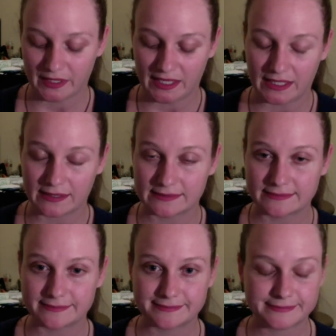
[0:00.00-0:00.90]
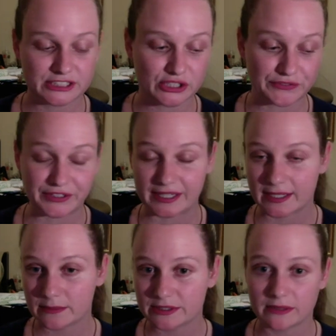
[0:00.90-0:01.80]
it softened it
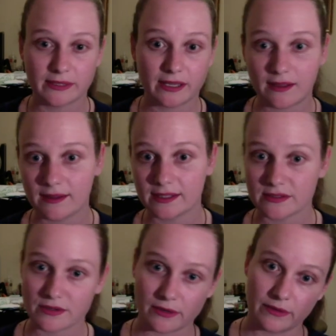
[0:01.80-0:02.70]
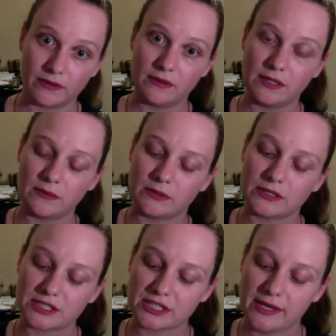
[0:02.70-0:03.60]
up, so I'm like, oh, let's throw it all in the
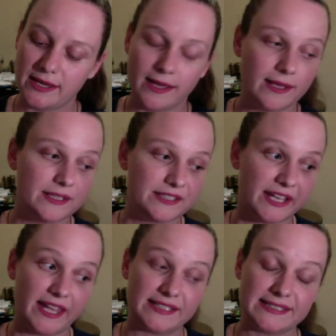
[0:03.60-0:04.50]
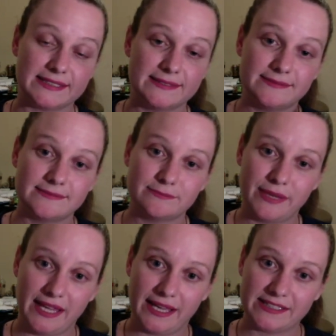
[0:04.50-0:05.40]
wash. So yes,
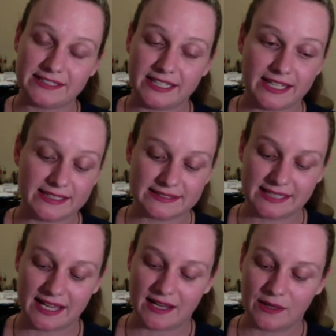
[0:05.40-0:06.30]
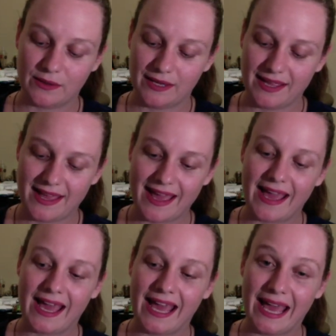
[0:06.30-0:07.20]
PhD is now
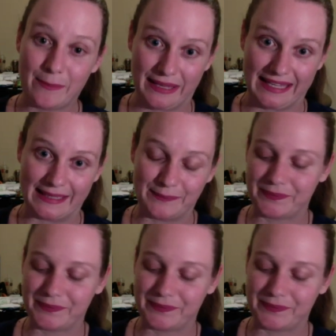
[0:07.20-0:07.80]
happy.